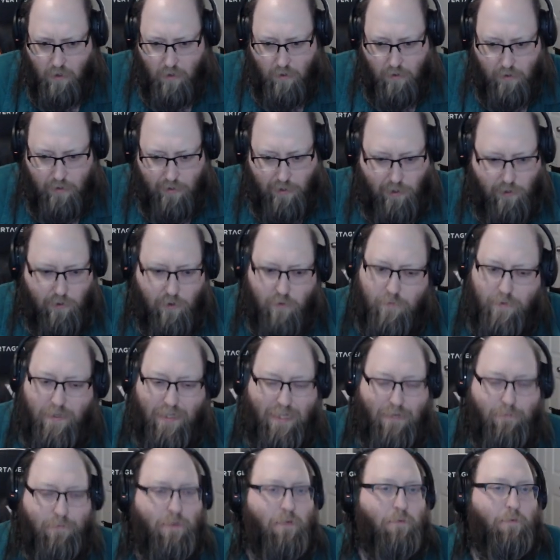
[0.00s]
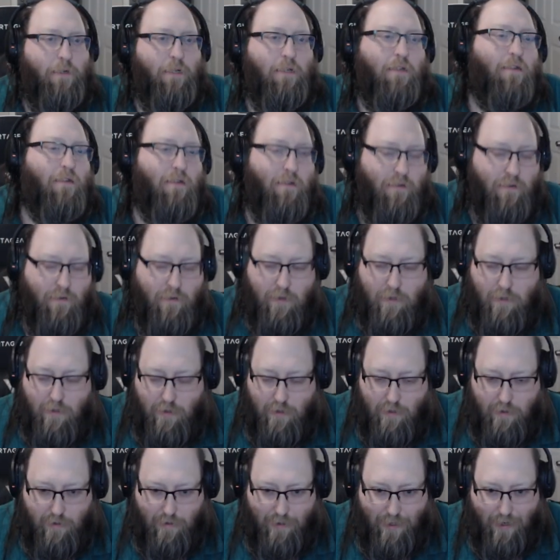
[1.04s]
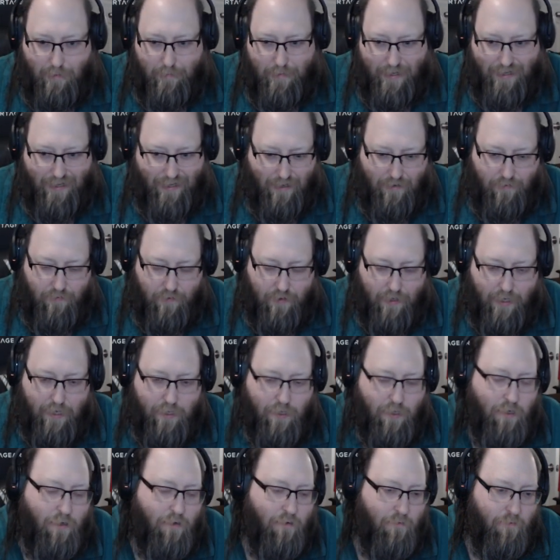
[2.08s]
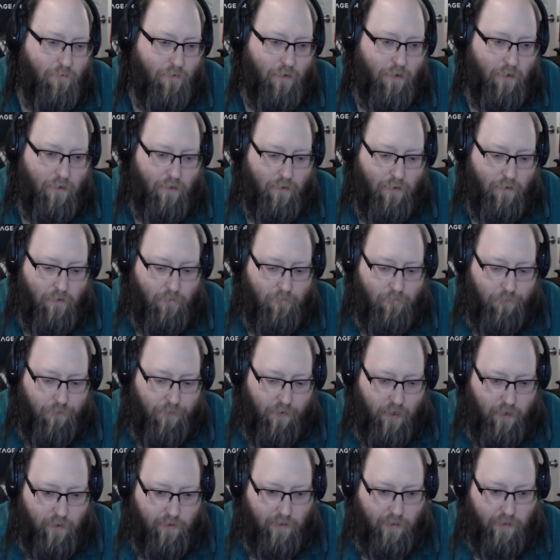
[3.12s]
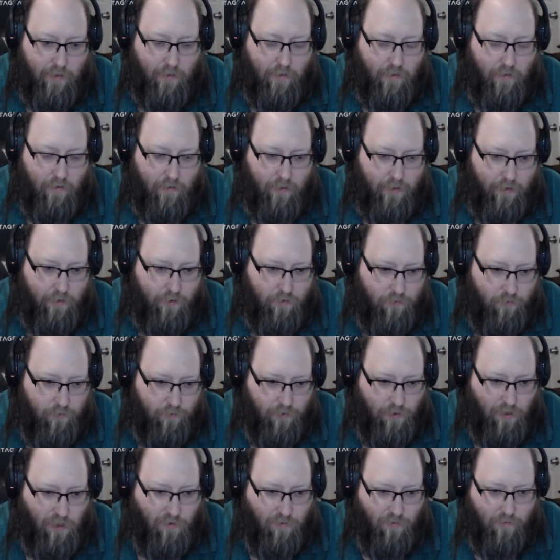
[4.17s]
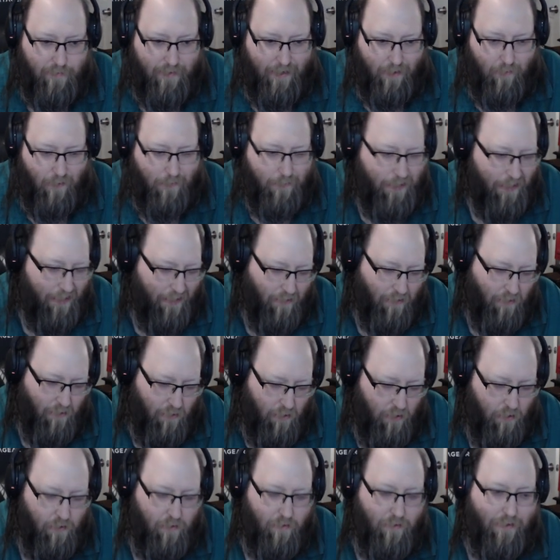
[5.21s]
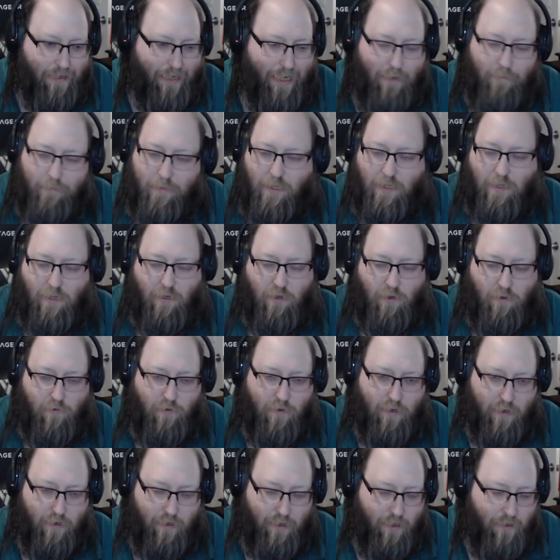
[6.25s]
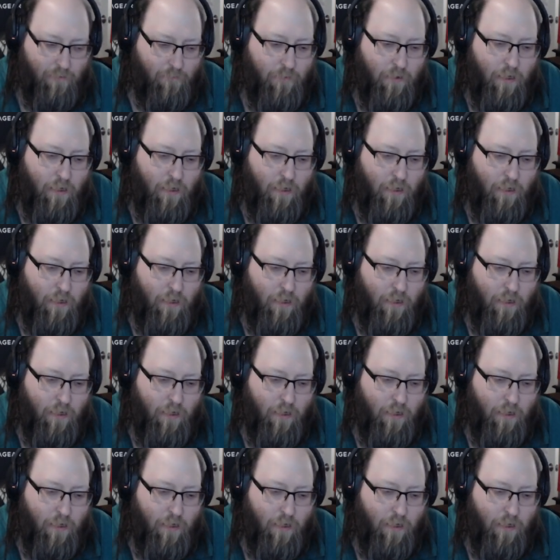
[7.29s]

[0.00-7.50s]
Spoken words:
Started with C++, taught myself that using an online course from a website called GameInstitute.com.